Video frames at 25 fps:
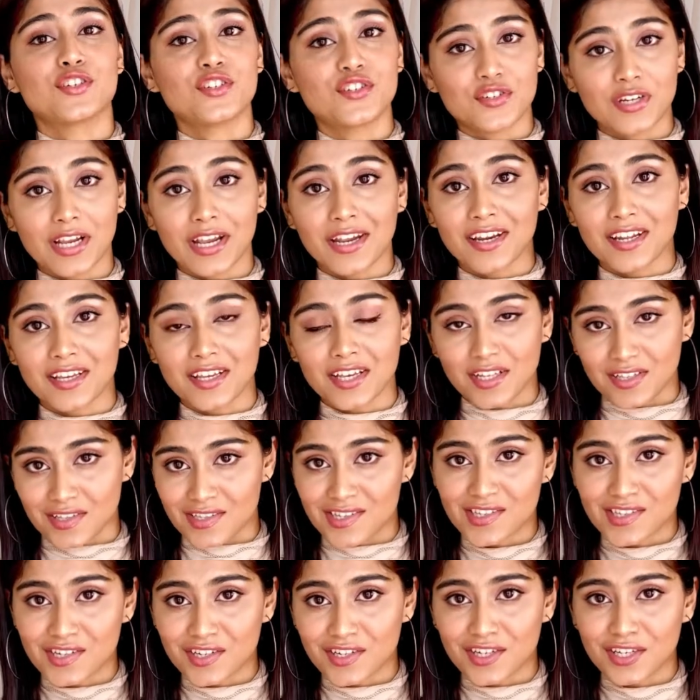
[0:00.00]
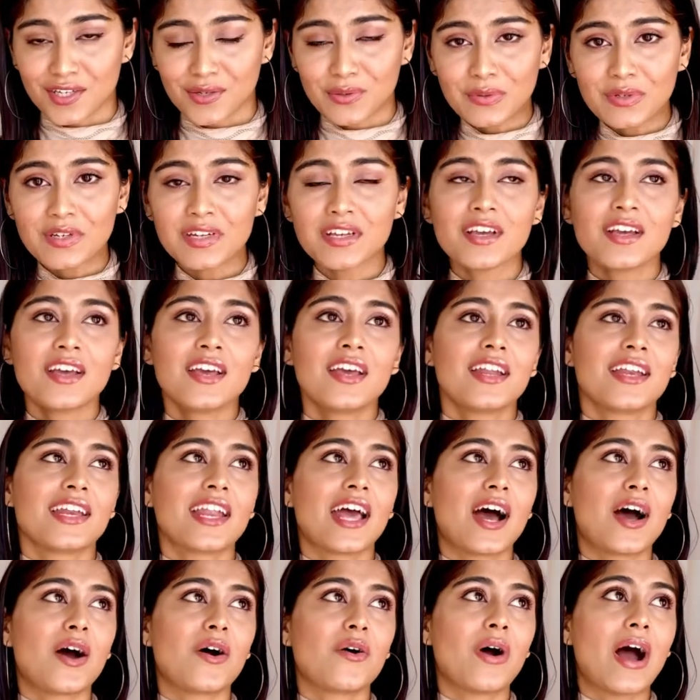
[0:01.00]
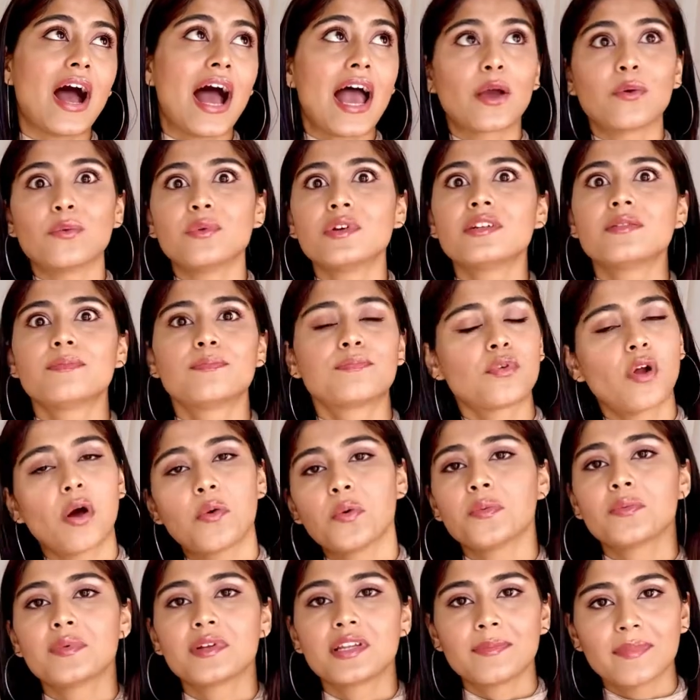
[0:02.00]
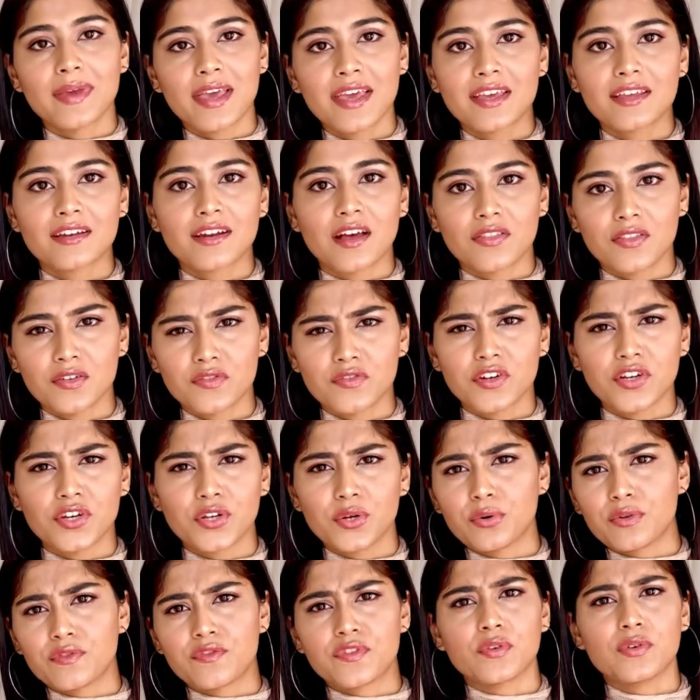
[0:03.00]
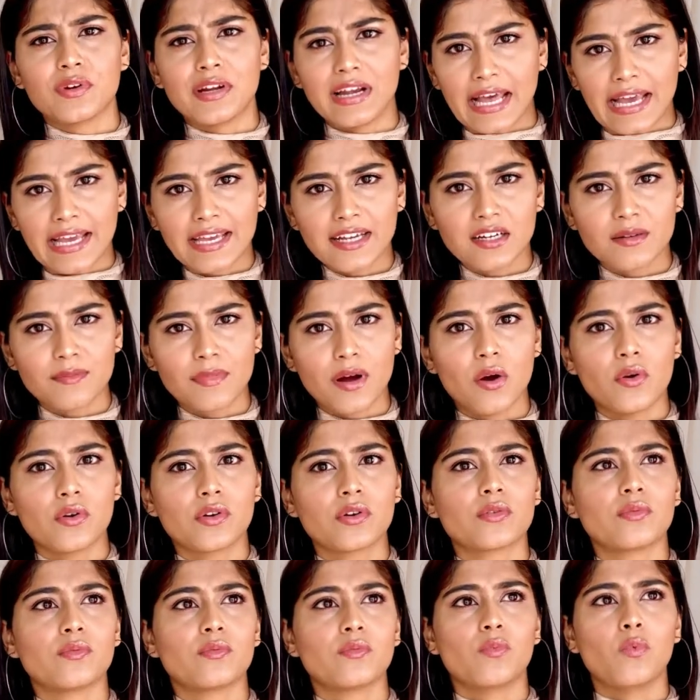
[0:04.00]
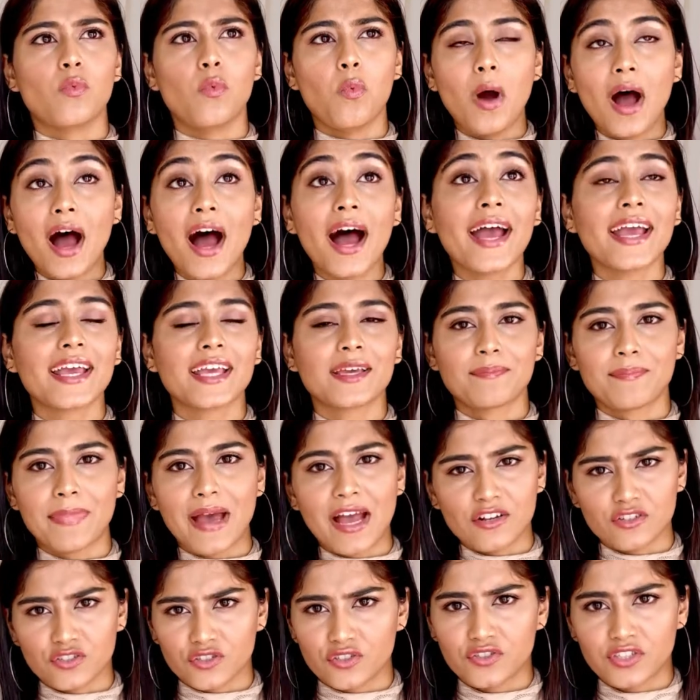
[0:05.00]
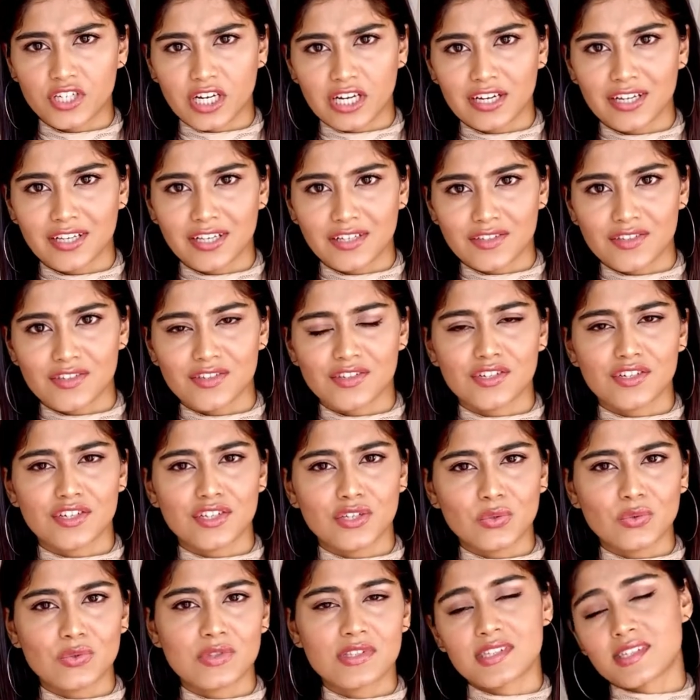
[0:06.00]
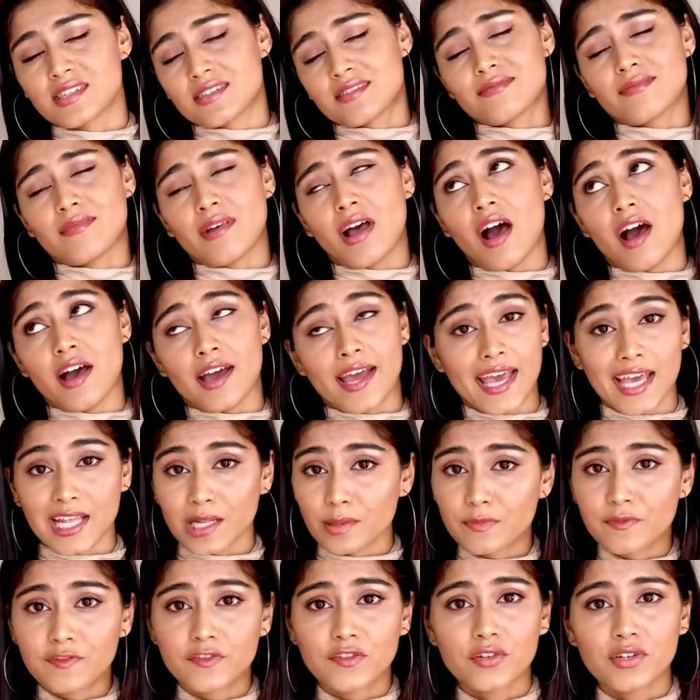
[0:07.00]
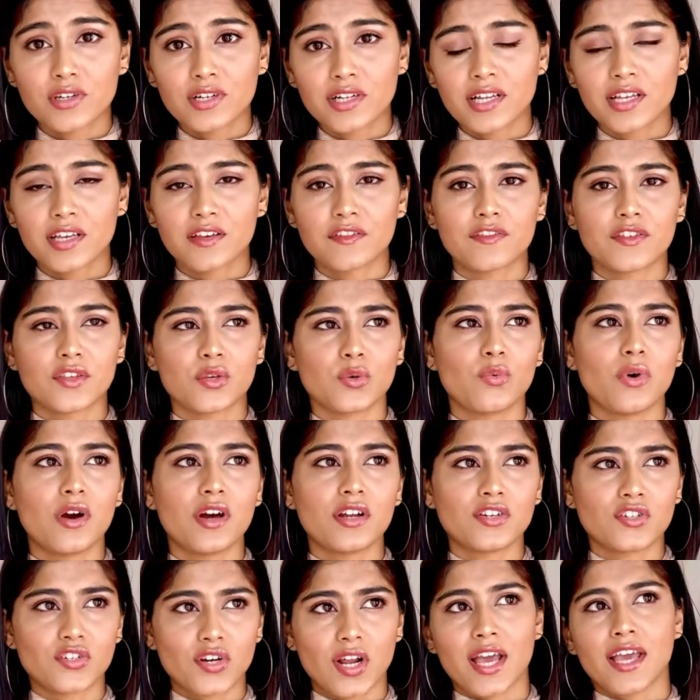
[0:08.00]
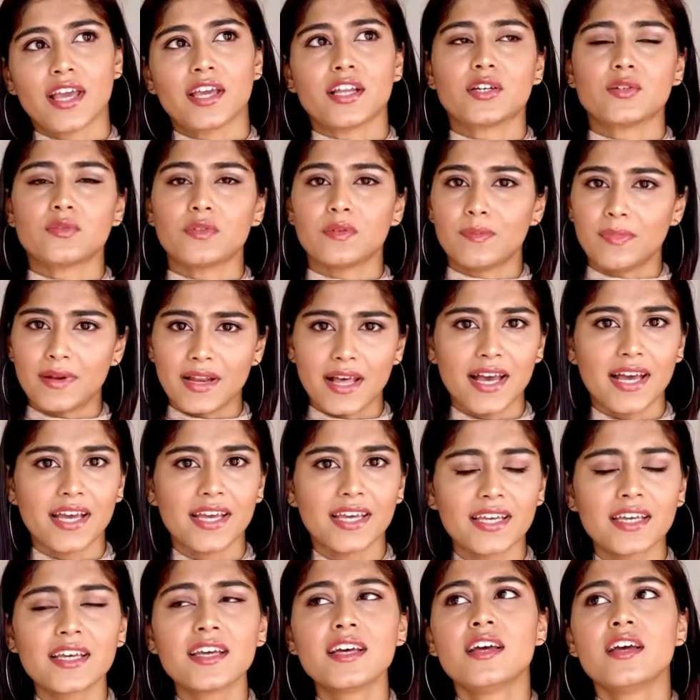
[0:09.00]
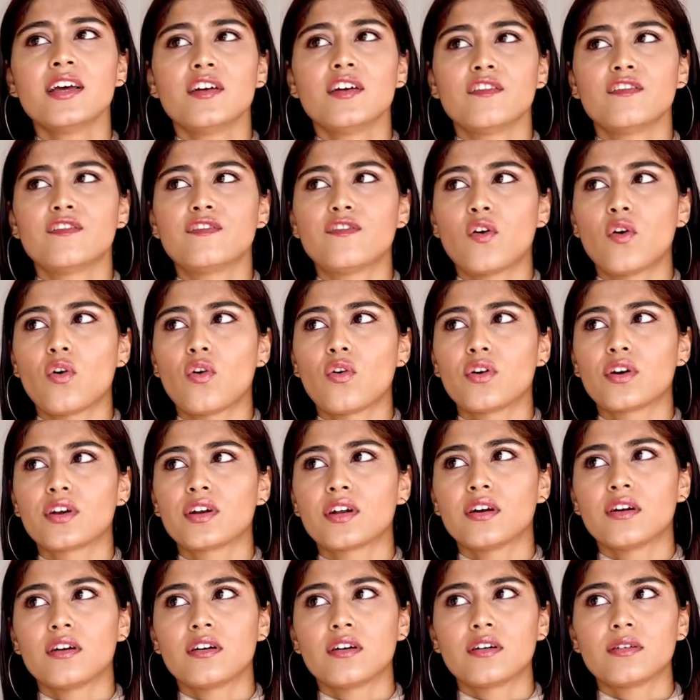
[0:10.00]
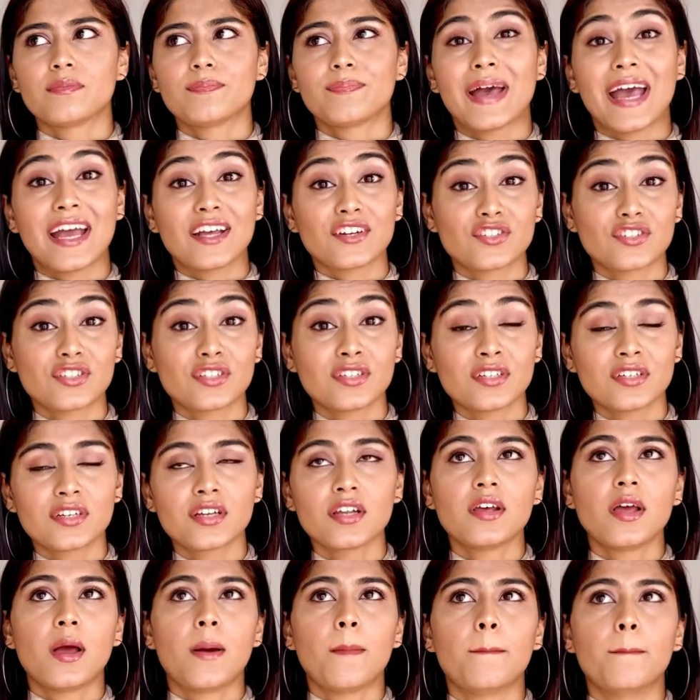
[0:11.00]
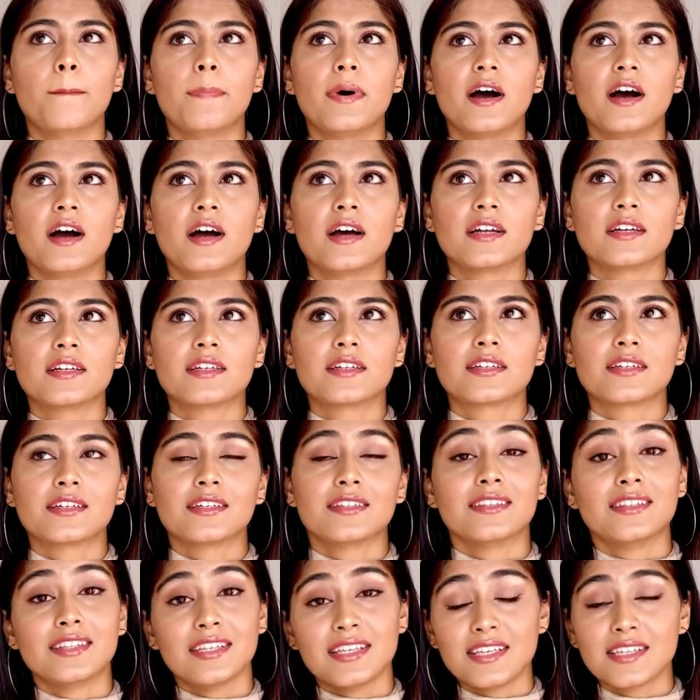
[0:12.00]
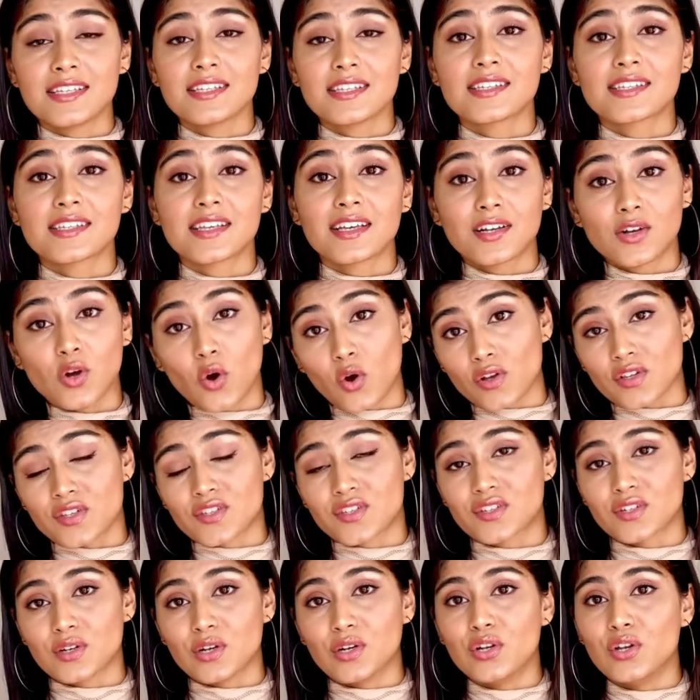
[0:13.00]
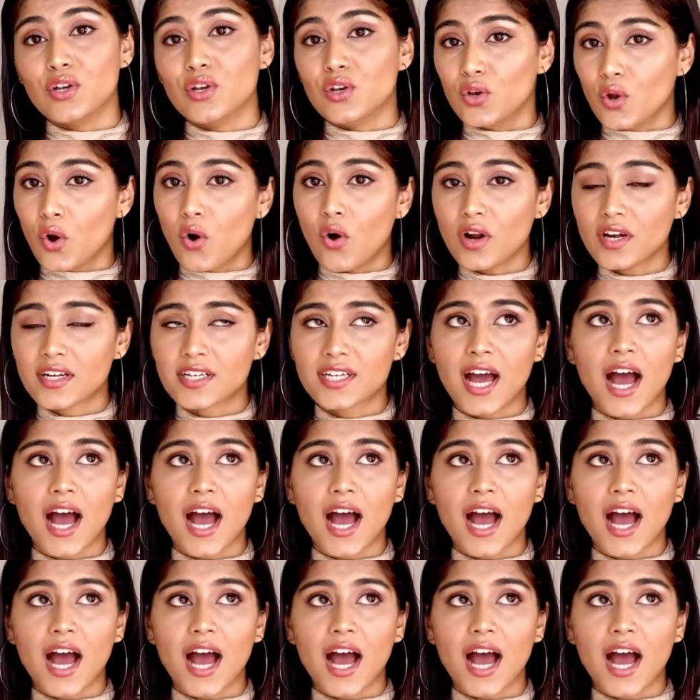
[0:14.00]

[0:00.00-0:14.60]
training institute. Now, I will probably make another video if you'd like about why pageant training institutes are helpful if you are trying to apply for a pageant, but these cost a lot.